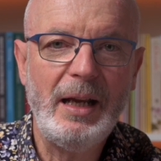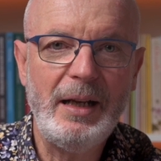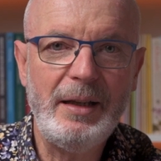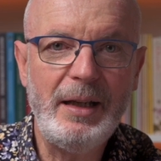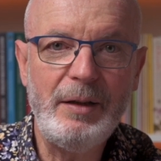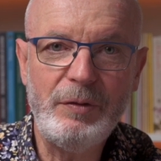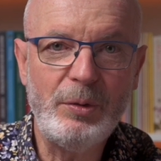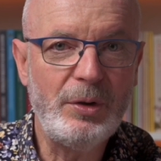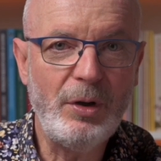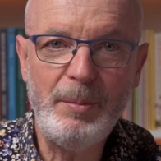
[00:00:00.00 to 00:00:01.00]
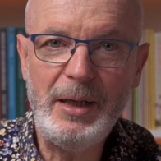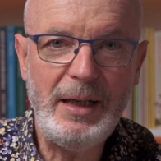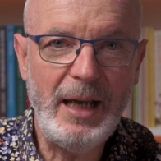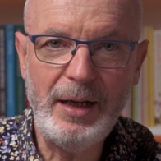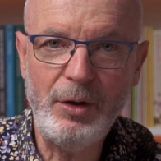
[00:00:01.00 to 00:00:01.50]
and therefore not
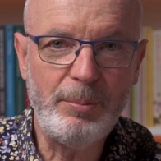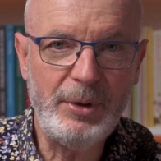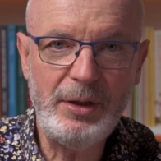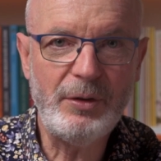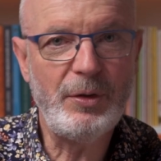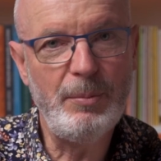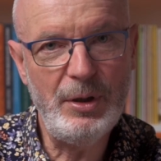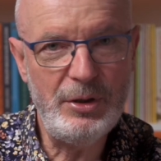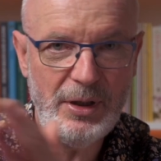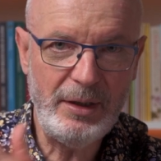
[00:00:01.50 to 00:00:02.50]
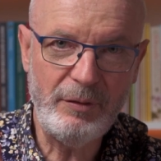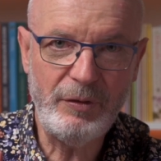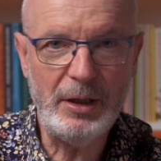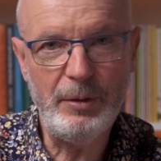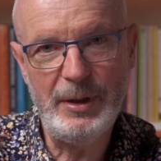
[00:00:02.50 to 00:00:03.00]
many adult beetles emerging the
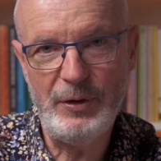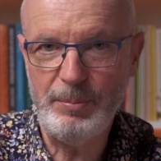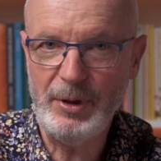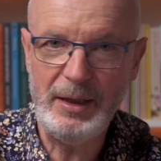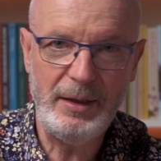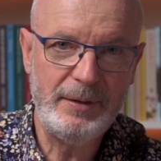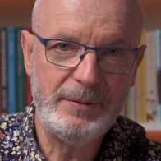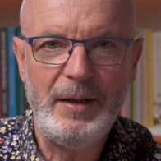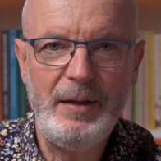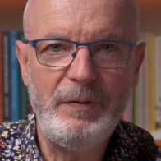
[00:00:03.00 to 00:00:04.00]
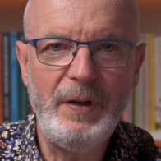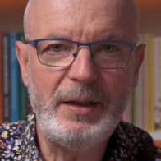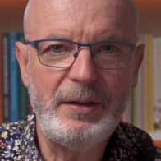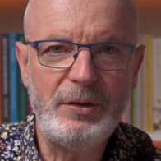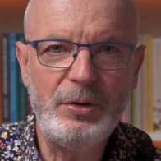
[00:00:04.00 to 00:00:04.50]
following spring. In
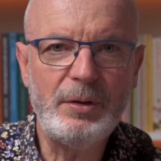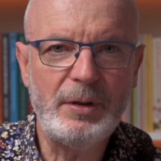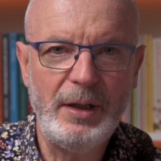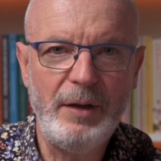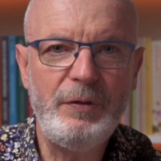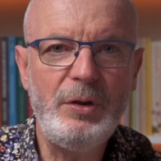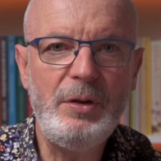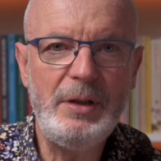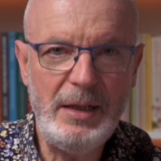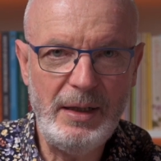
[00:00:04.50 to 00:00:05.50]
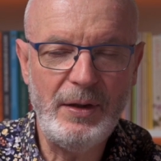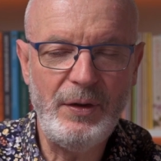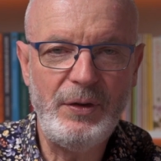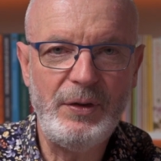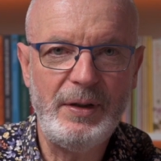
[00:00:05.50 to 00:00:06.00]
fact, it took a few
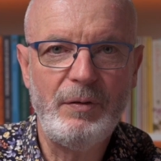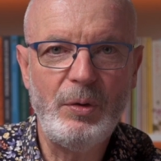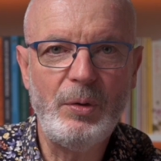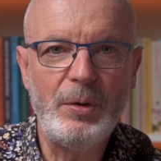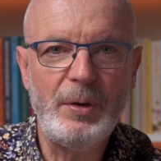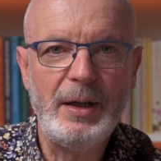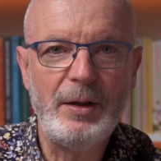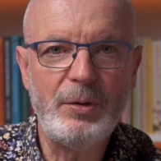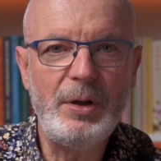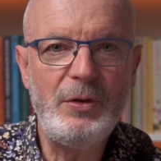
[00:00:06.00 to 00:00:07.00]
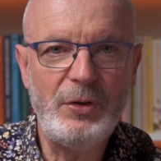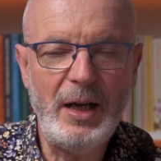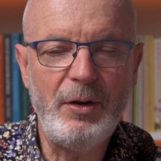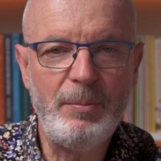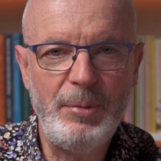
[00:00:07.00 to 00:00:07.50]
years for green
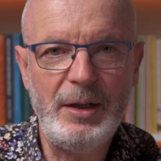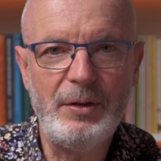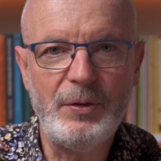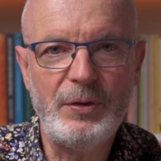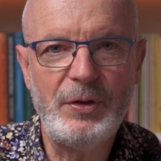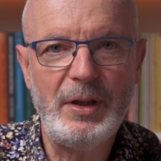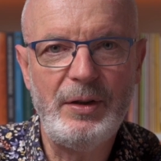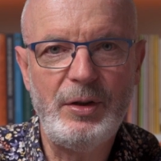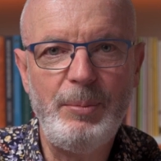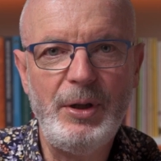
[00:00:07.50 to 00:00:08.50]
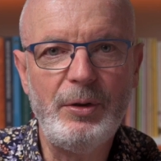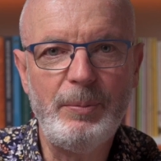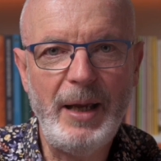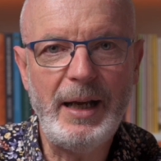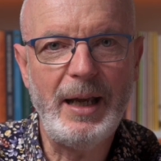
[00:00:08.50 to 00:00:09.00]
scarab beetles to build
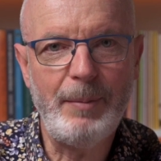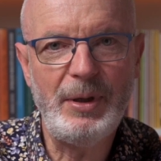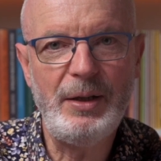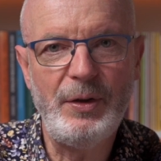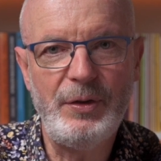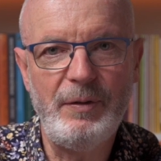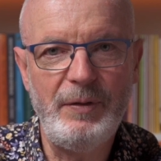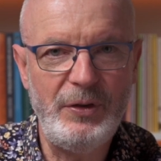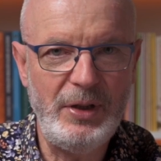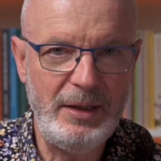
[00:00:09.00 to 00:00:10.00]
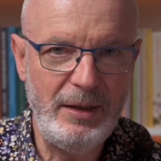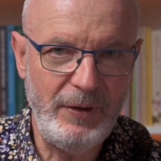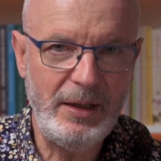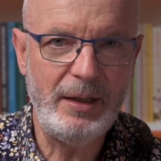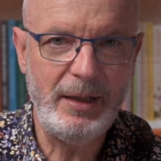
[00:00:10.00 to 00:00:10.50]
back up into significant